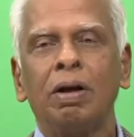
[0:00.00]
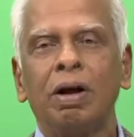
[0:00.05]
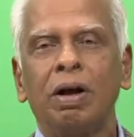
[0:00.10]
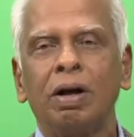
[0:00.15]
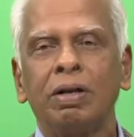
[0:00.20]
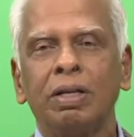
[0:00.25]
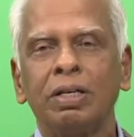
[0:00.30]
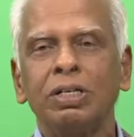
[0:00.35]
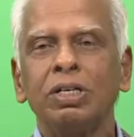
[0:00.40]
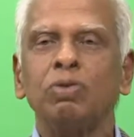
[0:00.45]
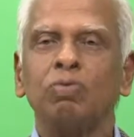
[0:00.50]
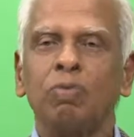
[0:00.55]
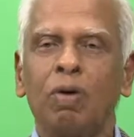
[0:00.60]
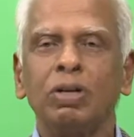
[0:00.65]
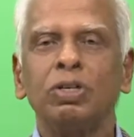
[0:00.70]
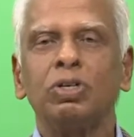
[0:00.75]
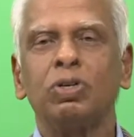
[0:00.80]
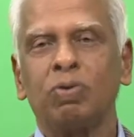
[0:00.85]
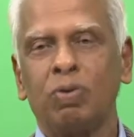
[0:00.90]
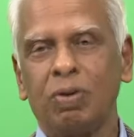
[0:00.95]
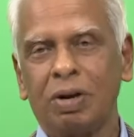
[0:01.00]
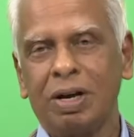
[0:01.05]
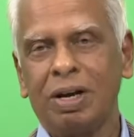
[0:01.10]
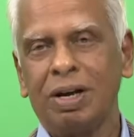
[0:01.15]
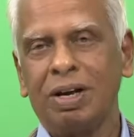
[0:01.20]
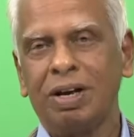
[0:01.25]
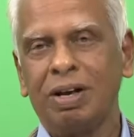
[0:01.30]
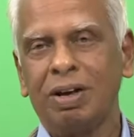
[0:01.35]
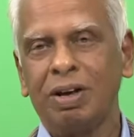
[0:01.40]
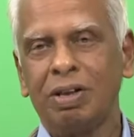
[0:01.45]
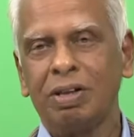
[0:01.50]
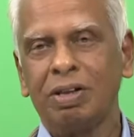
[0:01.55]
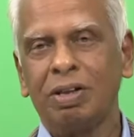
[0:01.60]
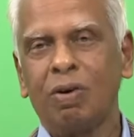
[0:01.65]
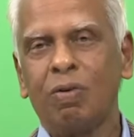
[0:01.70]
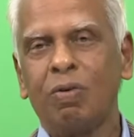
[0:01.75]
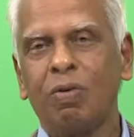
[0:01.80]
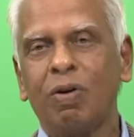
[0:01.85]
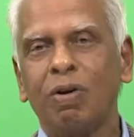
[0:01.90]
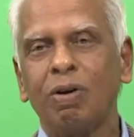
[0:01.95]
this is one story, the
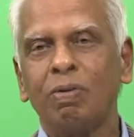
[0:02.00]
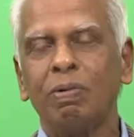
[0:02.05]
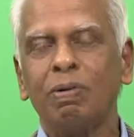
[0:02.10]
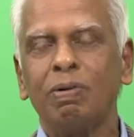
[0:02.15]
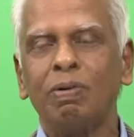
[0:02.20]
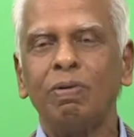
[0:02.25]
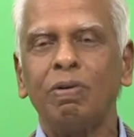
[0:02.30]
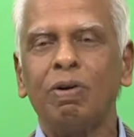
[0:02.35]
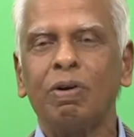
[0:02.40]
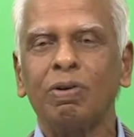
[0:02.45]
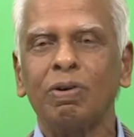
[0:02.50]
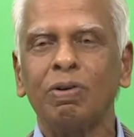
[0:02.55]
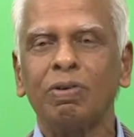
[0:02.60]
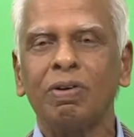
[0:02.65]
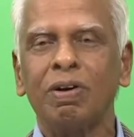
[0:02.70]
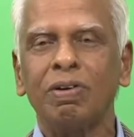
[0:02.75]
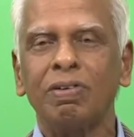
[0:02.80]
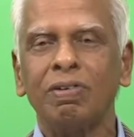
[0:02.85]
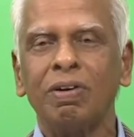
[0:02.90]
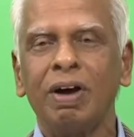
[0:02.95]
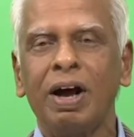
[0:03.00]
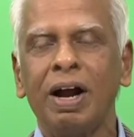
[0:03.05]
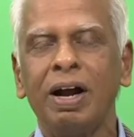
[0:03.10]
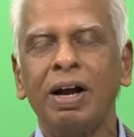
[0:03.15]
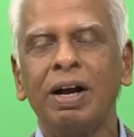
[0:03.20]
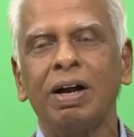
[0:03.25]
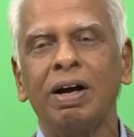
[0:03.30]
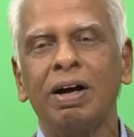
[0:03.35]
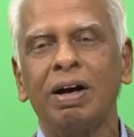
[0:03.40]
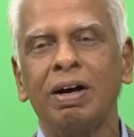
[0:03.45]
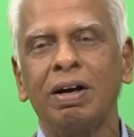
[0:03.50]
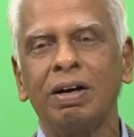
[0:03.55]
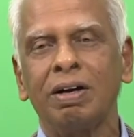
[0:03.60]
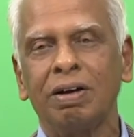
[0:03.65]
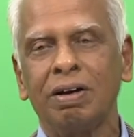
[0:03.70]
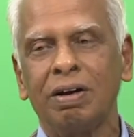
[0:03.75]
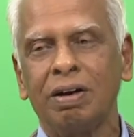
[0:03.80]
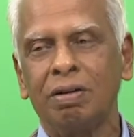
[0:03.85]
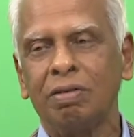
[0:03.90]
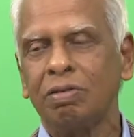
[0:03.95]
quarrel between Ghatotkacha and
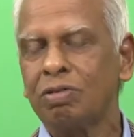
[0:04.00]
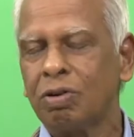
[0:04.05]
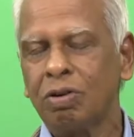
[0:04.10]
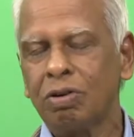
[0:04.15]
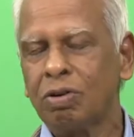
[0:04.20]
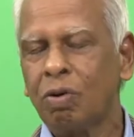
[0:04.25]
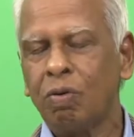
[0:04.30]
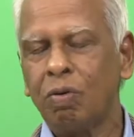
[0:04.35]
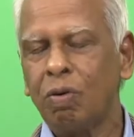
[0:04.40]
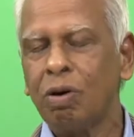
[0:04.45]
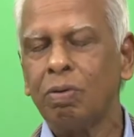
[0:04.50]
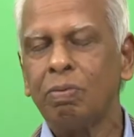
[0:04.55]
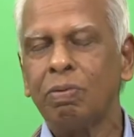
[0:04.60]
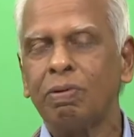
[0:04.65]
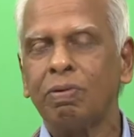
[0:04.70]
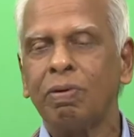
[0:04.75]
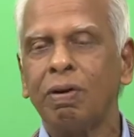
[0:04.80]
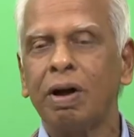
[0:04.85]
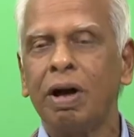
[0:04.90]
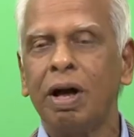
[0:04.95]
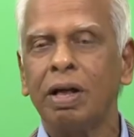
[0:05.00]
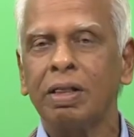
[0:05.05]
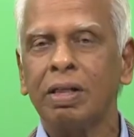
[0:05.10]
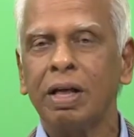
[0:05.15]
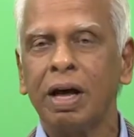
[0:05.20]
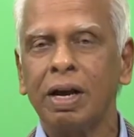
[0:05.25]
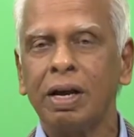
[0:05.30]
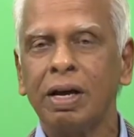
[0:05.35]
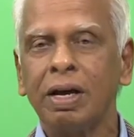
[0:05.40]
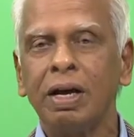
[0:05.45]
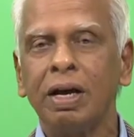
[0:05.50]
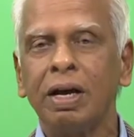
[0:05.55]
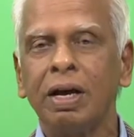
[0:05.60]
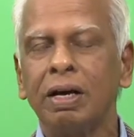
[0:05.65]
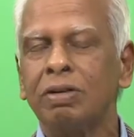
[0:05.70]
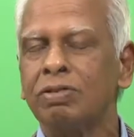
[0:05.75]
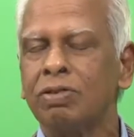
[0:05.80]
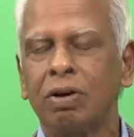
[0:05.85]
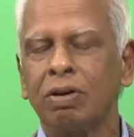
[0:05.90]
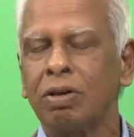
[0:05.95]
the quarrel between Gandhari,
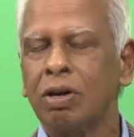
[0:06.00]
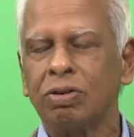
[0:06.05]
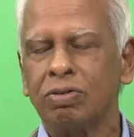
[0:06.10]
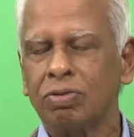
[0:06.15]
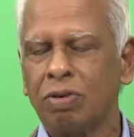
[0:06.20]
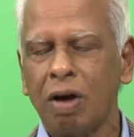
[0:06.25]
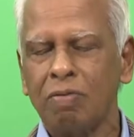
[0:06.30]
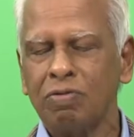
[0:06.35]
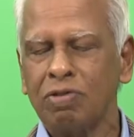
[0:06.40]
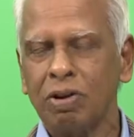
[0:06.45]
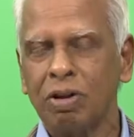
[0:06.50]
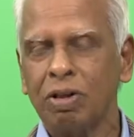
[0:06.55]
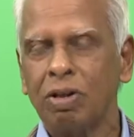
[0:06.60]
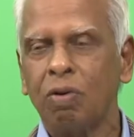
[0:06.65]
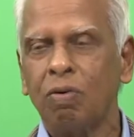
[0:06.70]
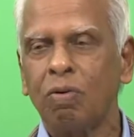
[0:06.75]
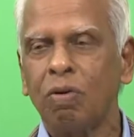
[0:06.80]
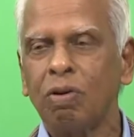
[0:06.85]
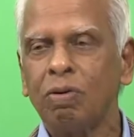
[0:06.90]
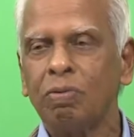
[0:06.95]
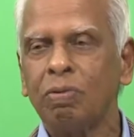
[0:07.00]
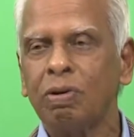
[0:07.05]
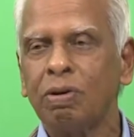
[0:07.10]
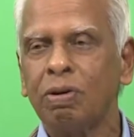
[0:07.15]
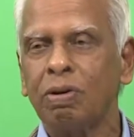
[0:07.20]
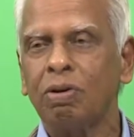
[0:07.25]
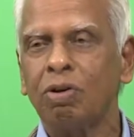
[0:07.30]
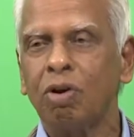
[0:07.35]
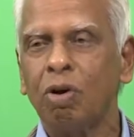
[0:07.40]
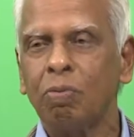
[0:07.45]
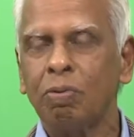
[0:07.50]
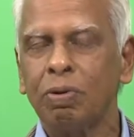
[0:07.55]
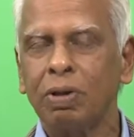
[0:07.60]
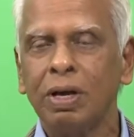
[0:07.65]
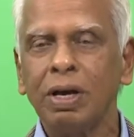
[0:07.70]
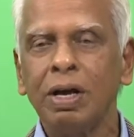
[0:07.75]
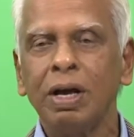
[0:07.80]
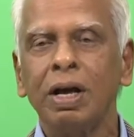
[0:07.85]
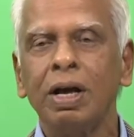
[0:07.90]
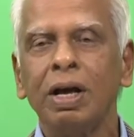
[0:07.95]
the quarrel between
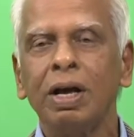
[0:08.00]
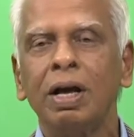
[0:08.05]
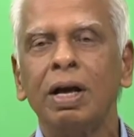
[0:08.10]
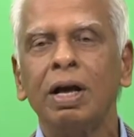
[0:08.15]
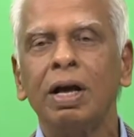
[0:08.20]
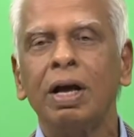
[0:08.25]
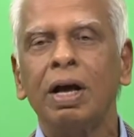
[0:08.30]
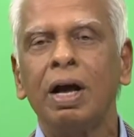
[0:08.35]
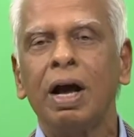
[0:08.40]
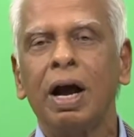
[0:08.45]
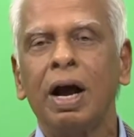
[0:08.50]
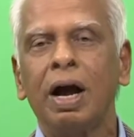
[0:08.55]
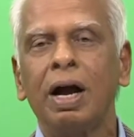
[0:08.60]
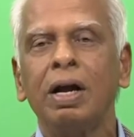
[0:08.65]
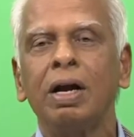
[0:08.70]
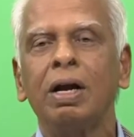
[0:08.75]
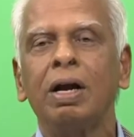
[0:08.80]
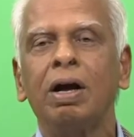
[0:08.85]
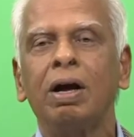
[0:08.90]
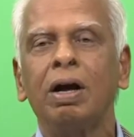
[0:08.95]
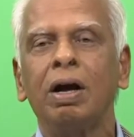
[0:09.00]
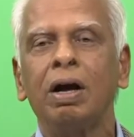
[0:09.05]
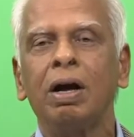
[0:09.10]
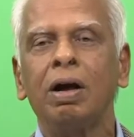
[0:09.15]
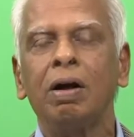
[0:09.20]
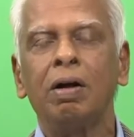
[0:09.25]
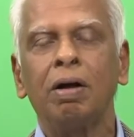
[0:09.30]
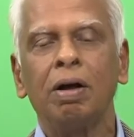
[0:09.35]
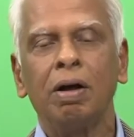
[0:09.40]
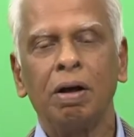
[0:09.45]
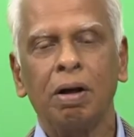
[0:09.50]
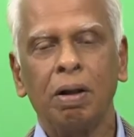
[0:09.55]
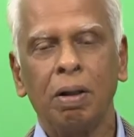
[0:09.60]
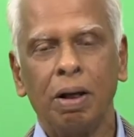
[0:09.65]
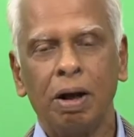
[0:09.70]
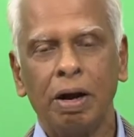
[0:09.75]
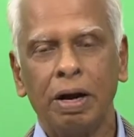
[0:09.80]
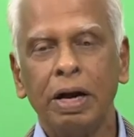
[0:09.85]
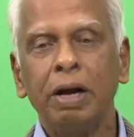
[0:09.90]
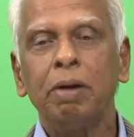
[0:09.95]
Draupadi and
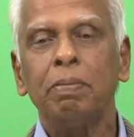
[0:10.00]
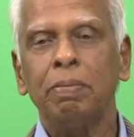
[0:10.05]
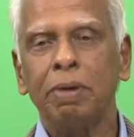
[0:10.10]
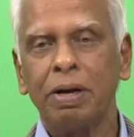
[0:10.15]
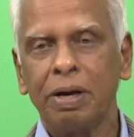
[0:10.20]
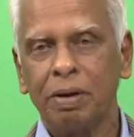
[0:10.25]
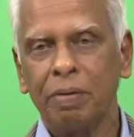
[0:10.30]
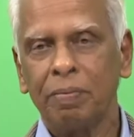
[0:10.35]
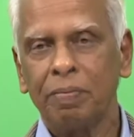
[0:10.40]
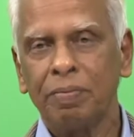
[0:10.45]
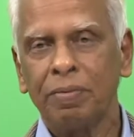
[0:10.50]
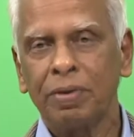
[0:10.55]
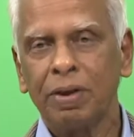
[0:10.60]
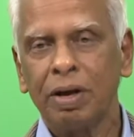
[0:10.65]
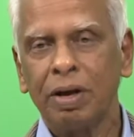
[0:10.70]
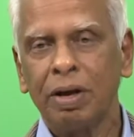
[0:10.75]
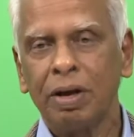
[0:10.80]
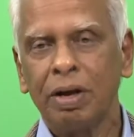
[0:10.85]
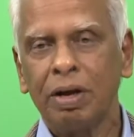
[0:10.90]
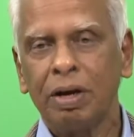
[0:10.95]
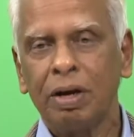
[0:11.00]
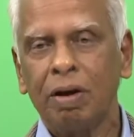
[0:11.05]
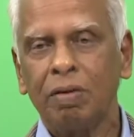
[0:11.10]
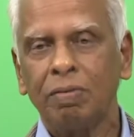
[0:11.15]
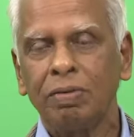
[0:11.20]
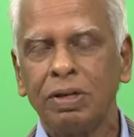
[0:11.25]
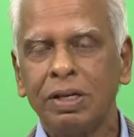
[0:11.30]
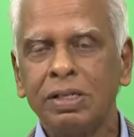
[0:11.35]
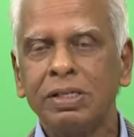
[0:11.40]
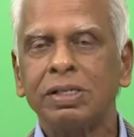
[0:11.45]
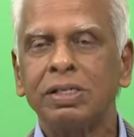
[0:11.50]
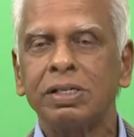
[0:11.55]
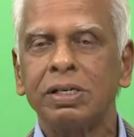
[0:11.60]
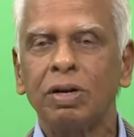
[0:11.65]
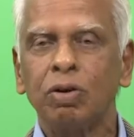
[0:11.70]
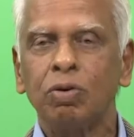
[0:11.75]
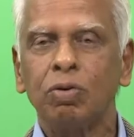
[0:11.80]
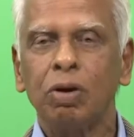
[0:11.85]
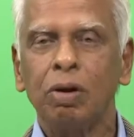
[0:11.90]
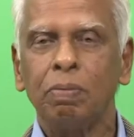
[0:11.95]
Hidimbi. Now this,
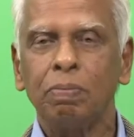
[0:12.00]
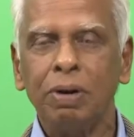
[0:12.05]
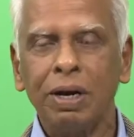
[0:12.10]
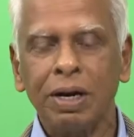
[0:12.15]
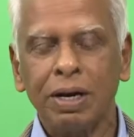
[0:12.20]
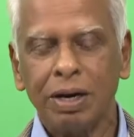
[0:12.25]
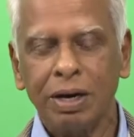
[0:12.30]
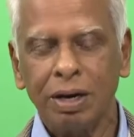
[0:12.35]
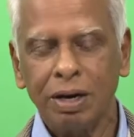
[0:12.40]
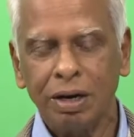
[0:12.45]
to repeat,